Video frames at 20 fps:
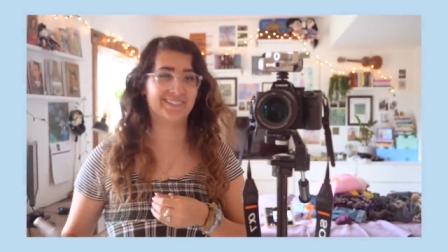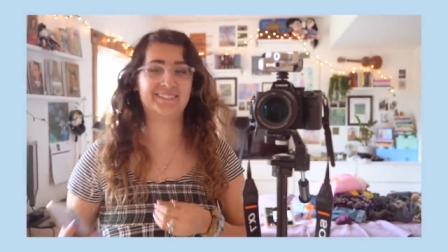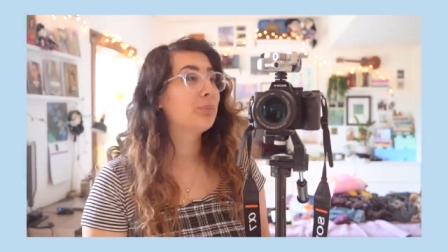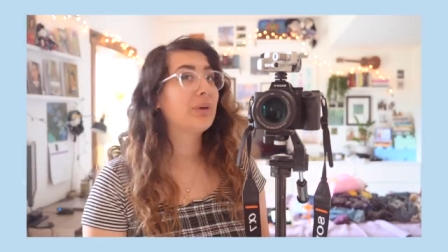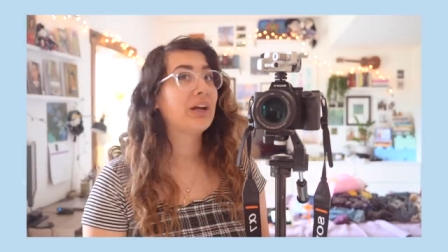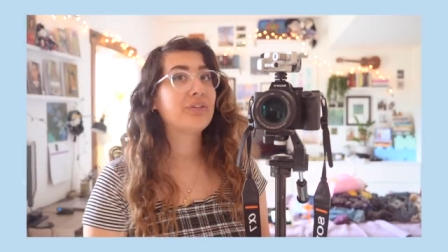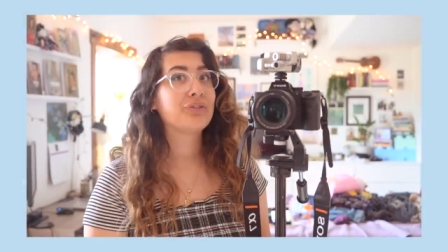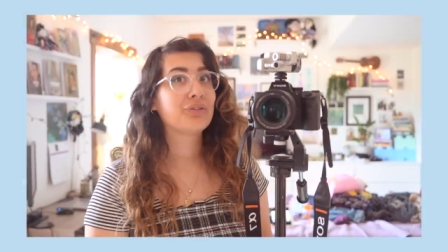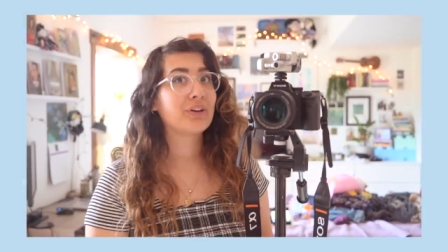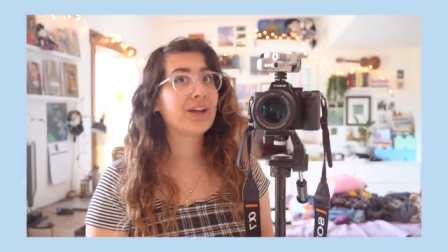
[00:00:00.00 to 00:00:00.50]

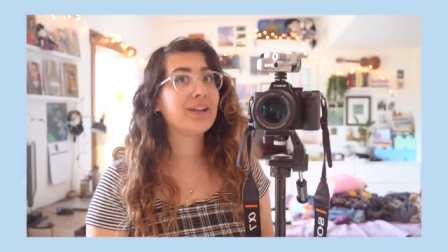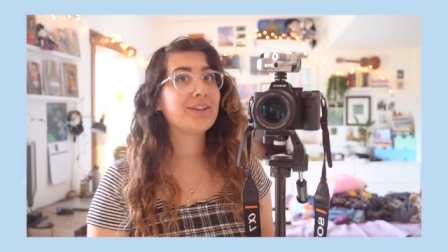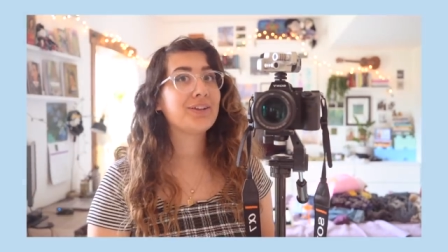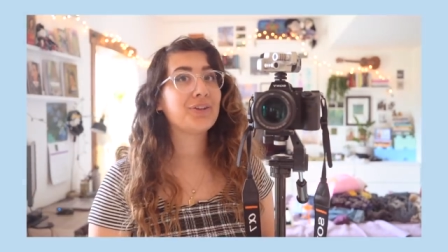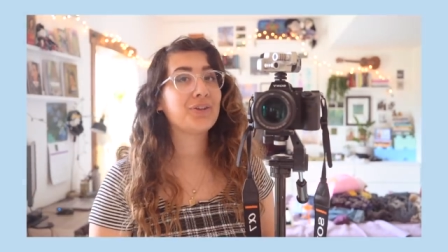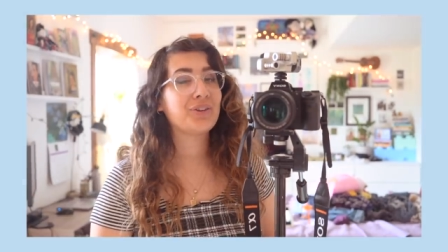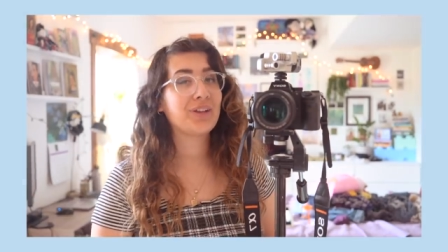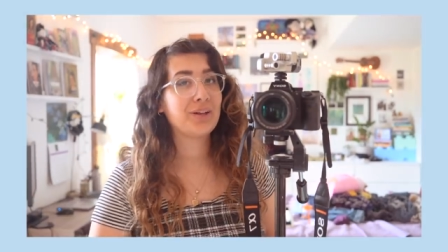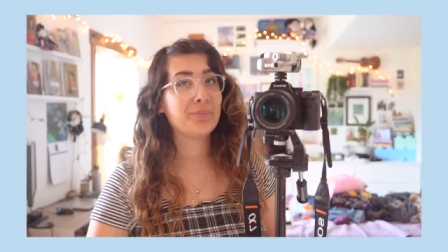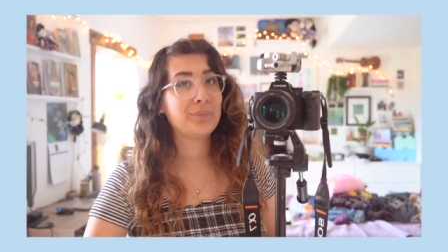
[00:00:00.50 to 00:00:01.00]
My friend
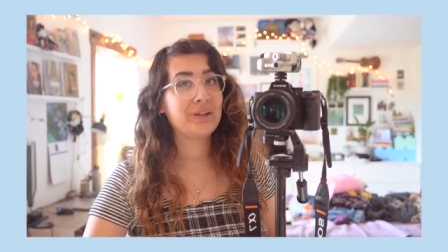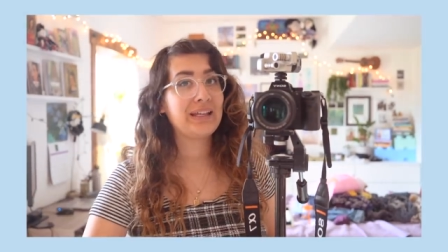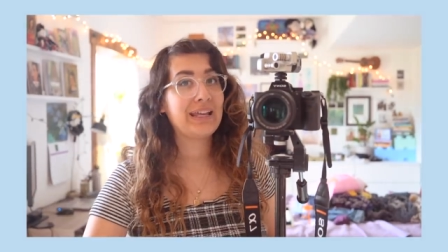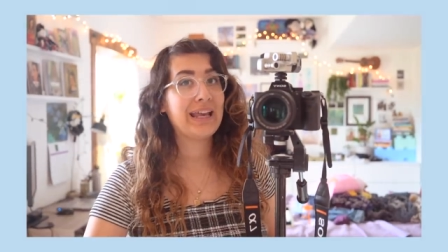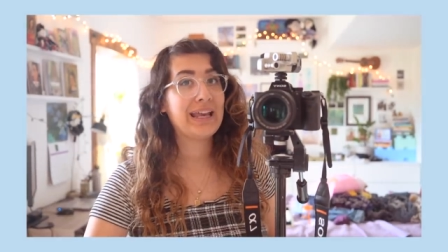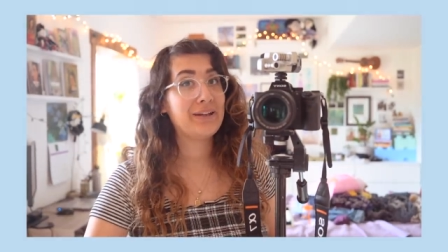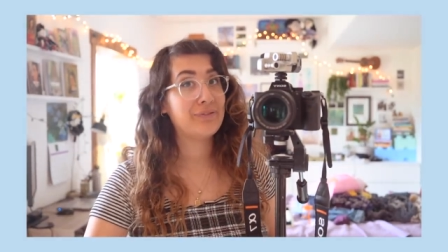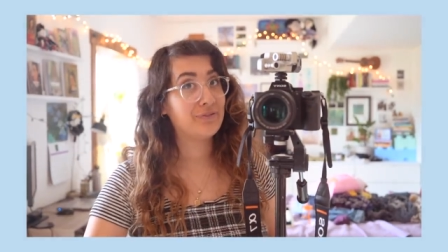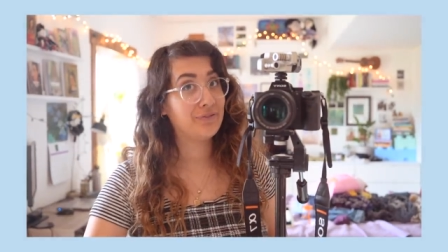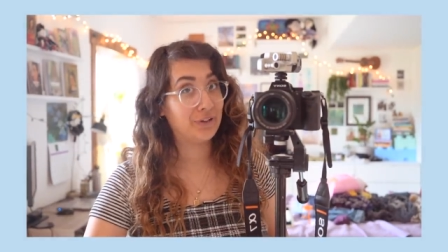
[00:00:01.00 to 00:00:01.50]
sent
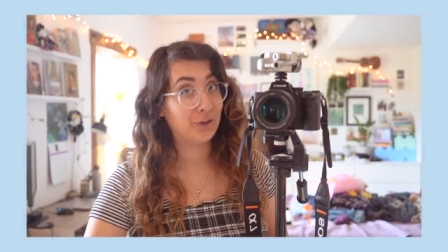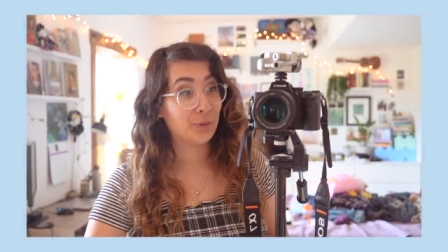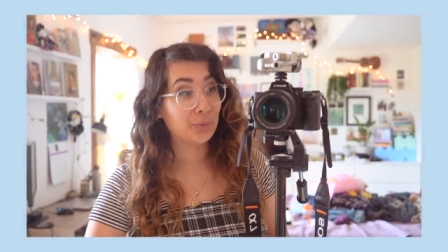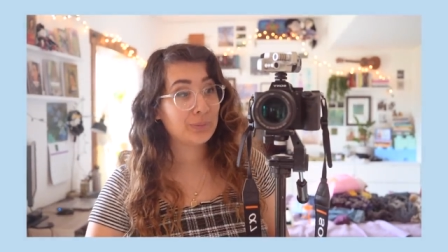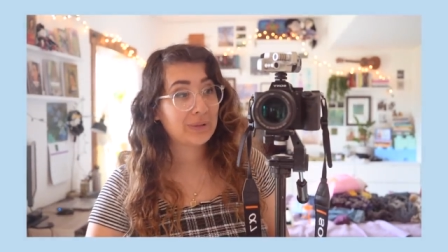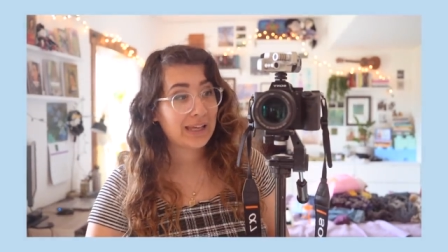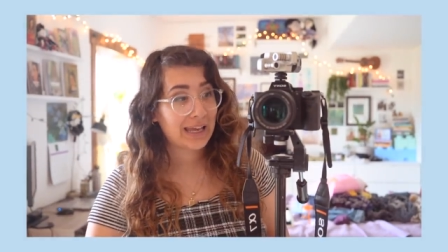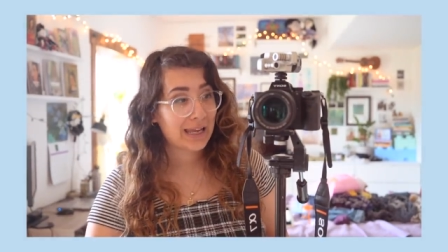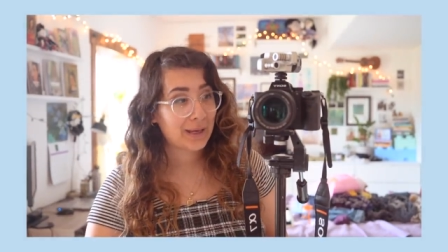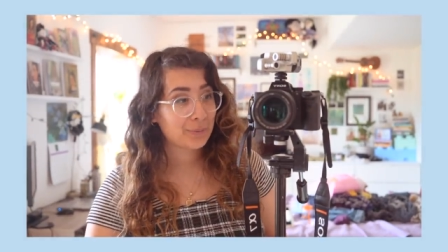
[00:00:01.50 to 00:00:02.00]
me a
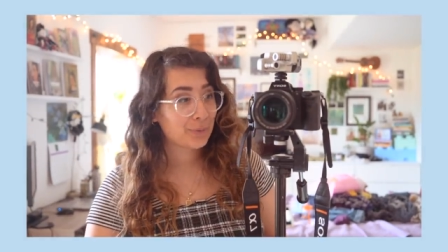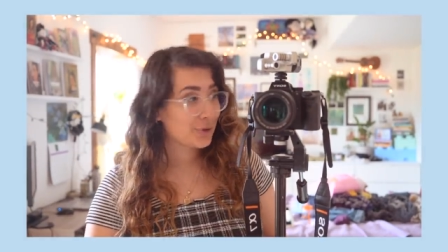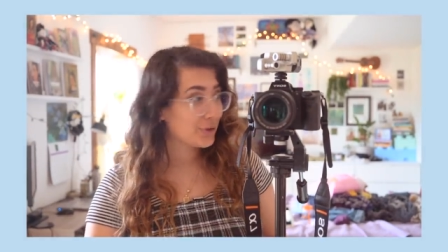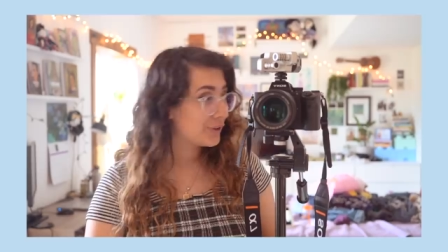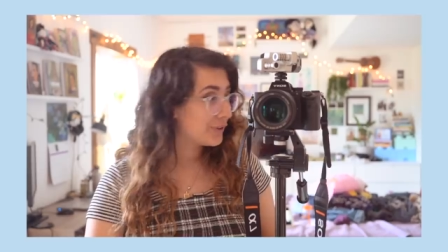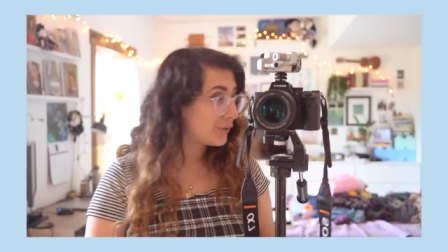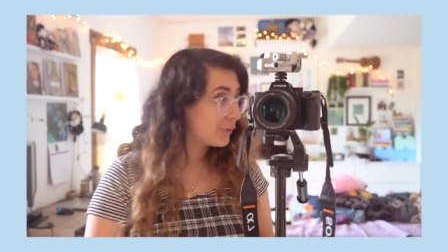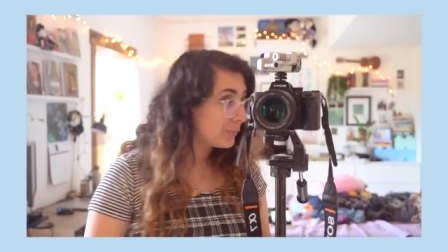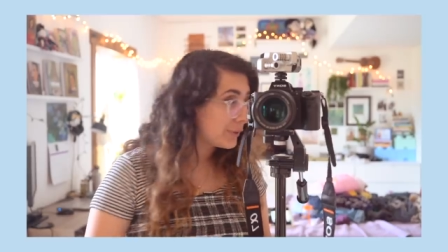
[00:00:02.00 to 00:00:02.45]
film camera. Oh